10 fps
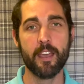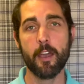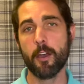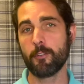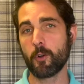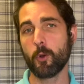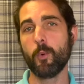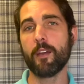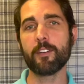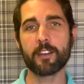For
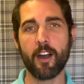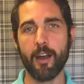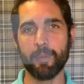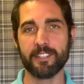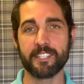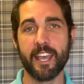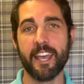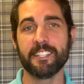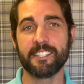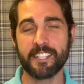whoever comments,
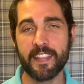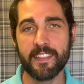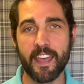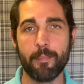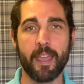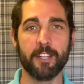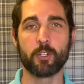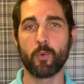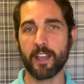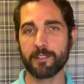send them a
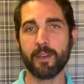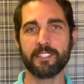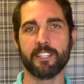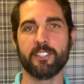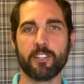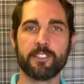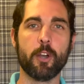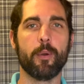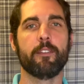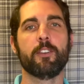direct message.
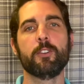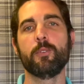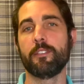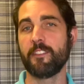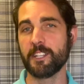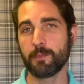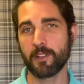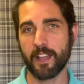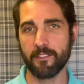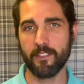So if you're doing a
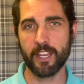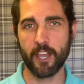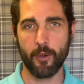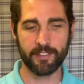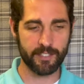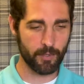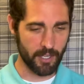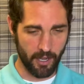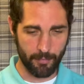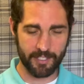Facebook Live video and someone
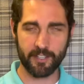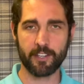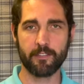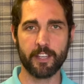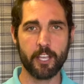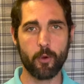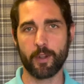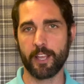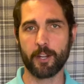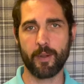comments on your video
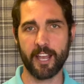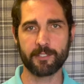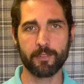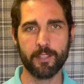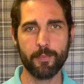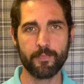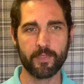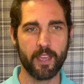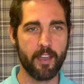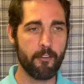or interacts with you,
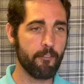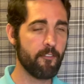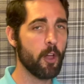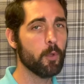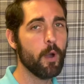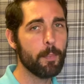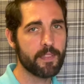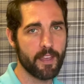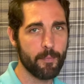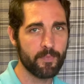follow up
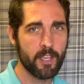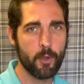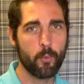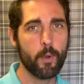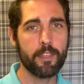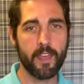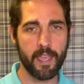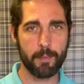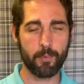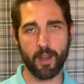with them with
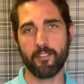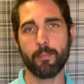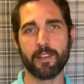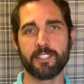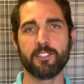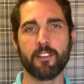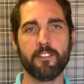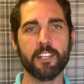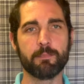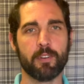a private message on
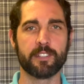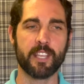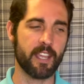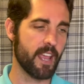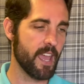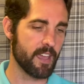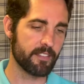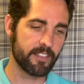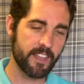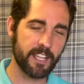Facebook saying, hey,
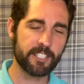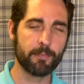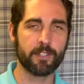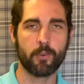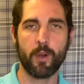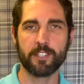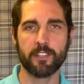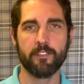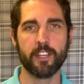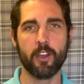thanks so much for
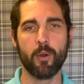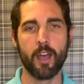watching the video.